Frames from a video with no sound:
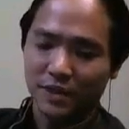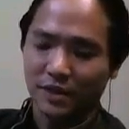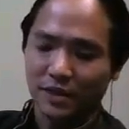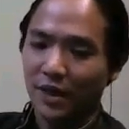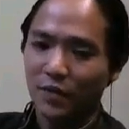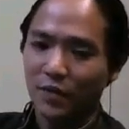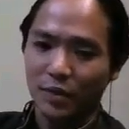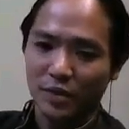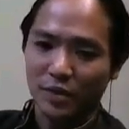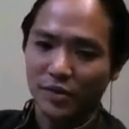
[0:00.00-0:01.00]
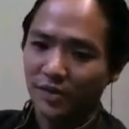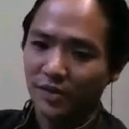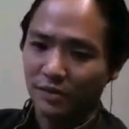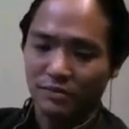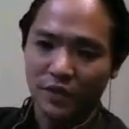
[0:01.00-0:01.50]
doesn't have to be images,
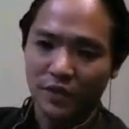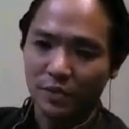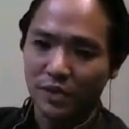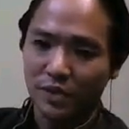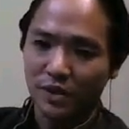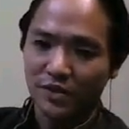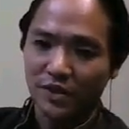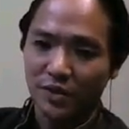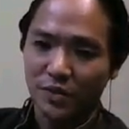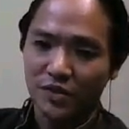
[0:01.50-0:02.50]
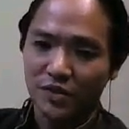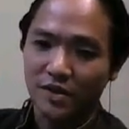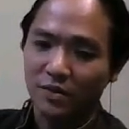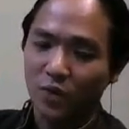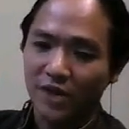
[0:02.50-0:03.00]
I'd even be listening to
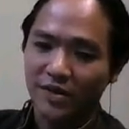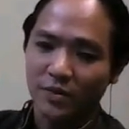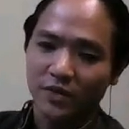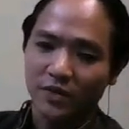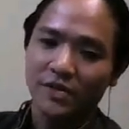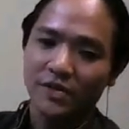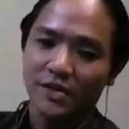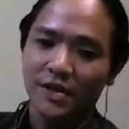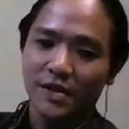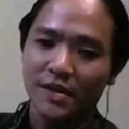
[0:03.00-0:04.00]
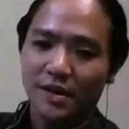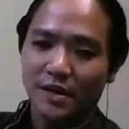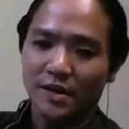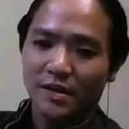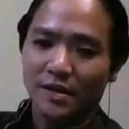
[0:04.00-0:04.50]
music, watching movies.
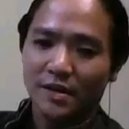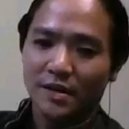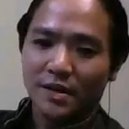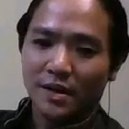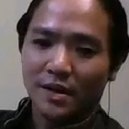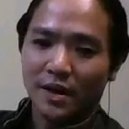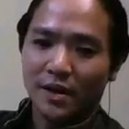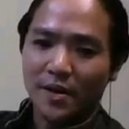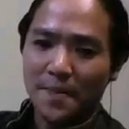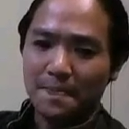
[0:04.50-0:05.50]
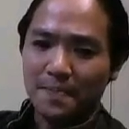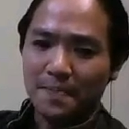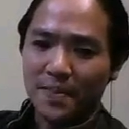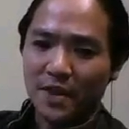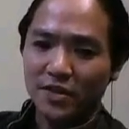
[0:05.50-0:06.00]
And
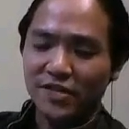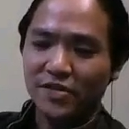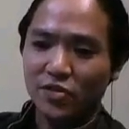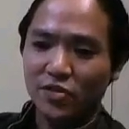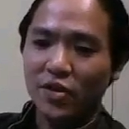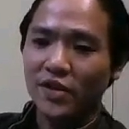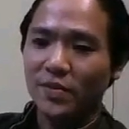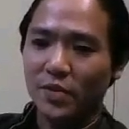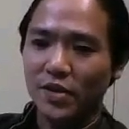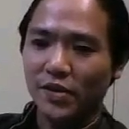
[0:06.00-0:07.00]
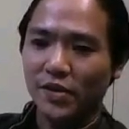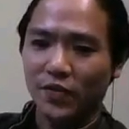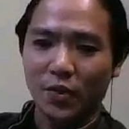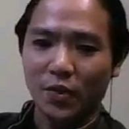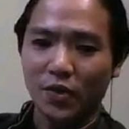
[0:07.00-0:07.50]
I'll just draw inspiration
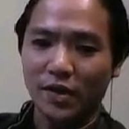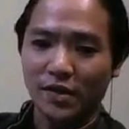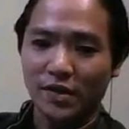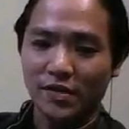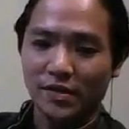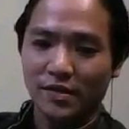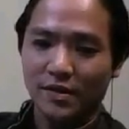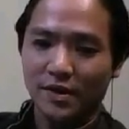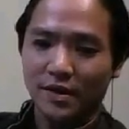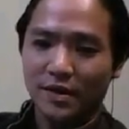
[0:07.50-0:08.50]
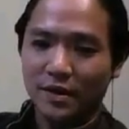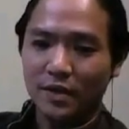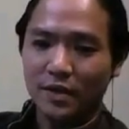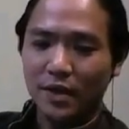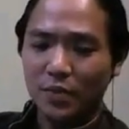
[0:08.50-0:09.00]
from all these.
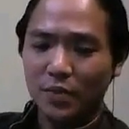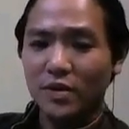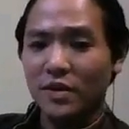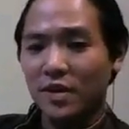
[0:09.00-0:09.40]
Now, the important